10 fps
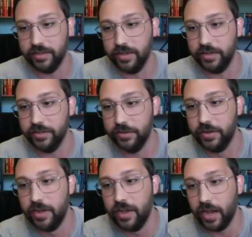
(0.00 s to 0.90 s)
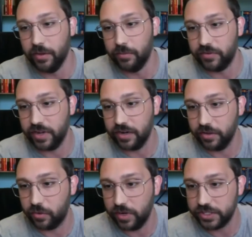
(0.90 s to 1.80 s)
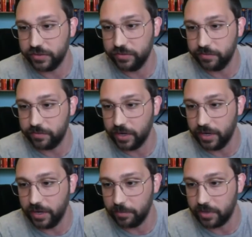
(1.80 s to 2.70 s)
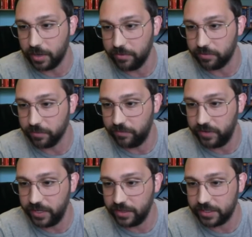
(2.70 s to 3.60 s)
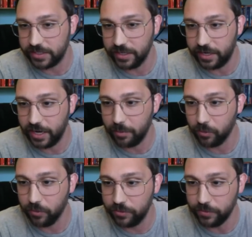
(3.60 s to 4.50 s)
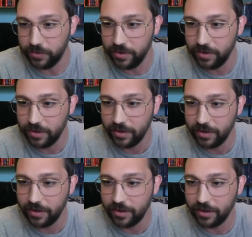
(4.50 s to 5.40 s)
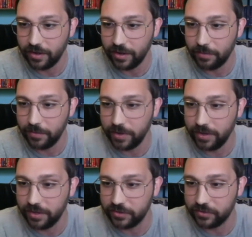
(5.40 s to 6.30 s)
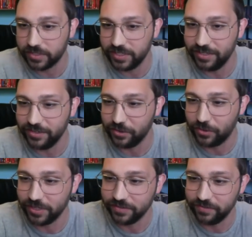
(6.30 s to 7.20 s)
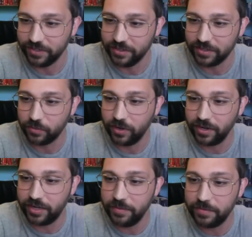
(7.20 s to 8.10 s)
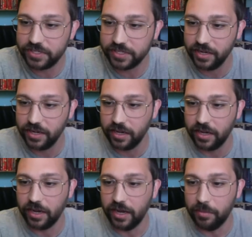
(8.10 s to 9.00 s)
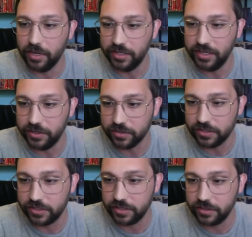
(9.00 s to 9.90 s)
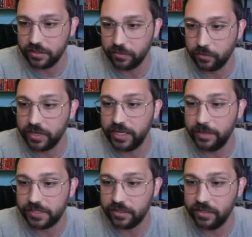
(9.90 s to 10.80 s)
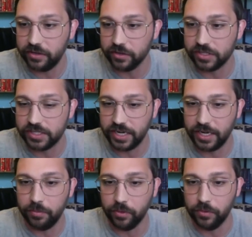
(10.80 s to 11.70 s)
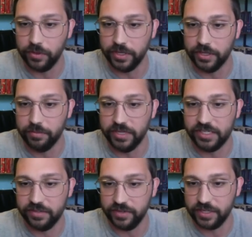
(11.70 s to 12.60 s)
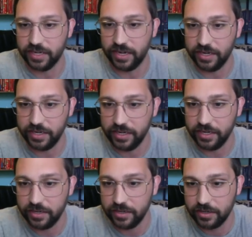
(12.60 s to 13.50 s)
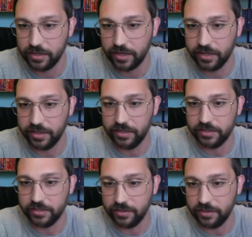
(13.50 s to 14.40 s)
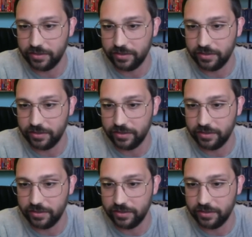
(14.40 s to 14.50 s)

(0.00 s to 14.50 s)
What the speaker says: Thank you. And we've got another question coming from Felix in Cameroon. Thanks for sending your question, Felix. What keeps the leader stable in the midst of anxiety? I think is the.